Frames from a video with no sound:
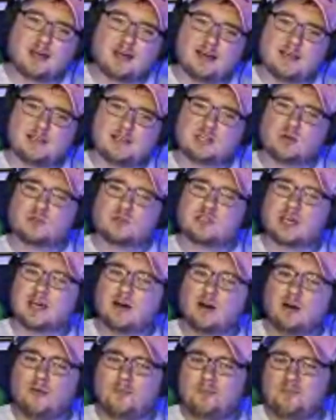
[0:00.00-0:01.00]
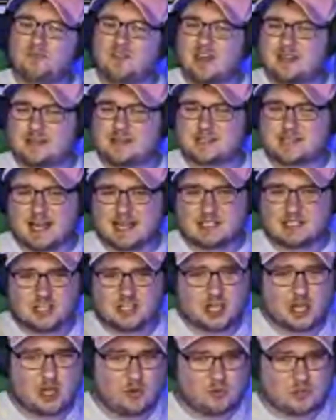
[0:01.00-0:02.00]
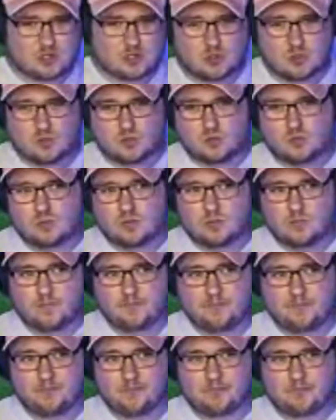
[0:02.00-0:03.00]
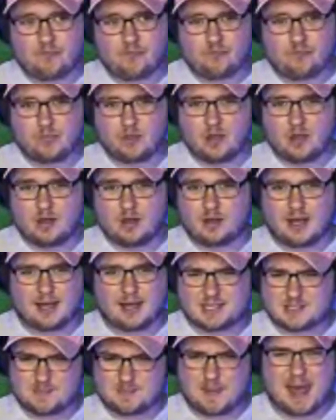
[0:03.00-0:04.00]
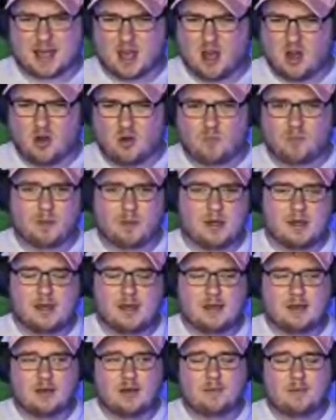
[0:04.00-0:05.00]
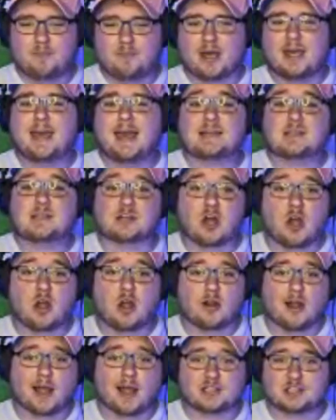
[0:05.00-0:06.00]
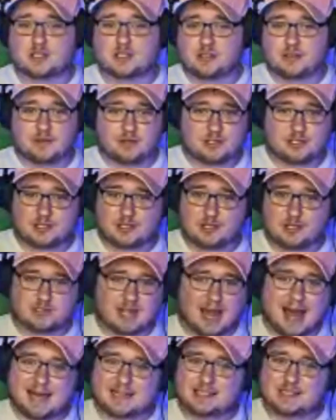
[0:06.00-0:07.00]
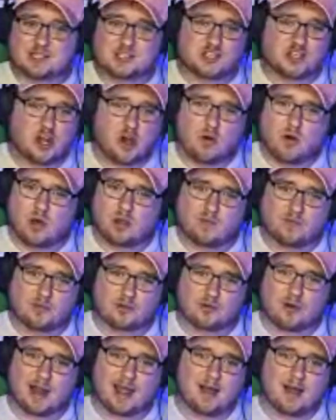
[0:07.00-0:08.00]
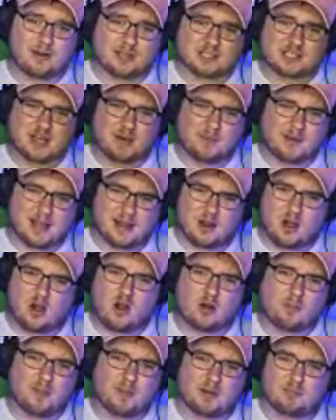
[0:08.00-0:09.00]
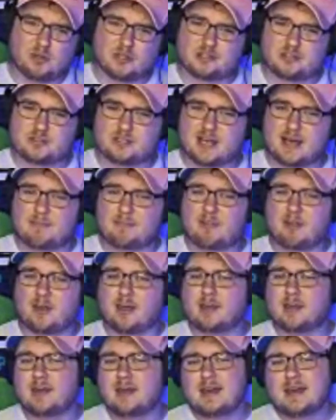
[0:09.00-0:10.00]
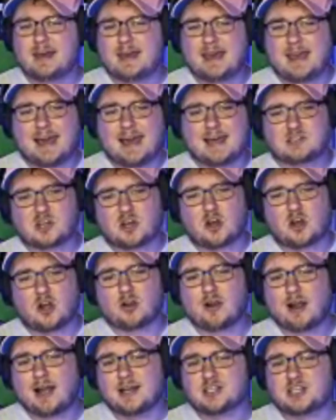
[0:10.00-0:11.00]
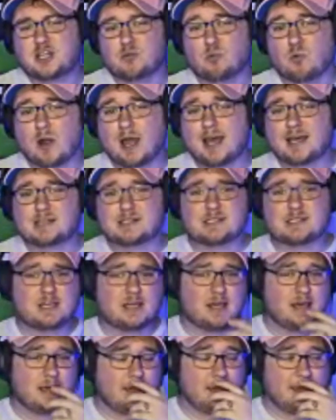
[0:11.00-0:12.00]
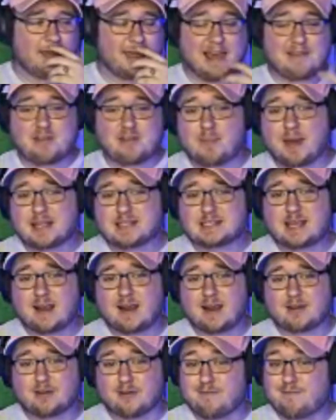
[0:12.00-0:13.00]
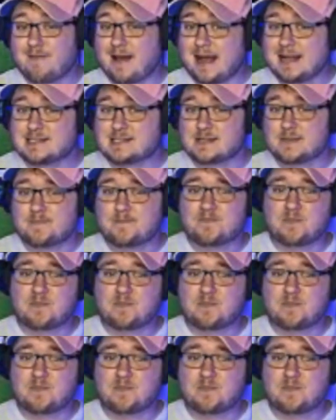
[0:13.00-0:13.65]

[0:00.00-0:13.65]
his hotel, decides to go to, I guess, back home. But he has a car crash. There's ice and snow all over the ground. It's coming down hard, big blizzard type thing. He has a car crash. He wrecks. Kathy Bates' character finds him,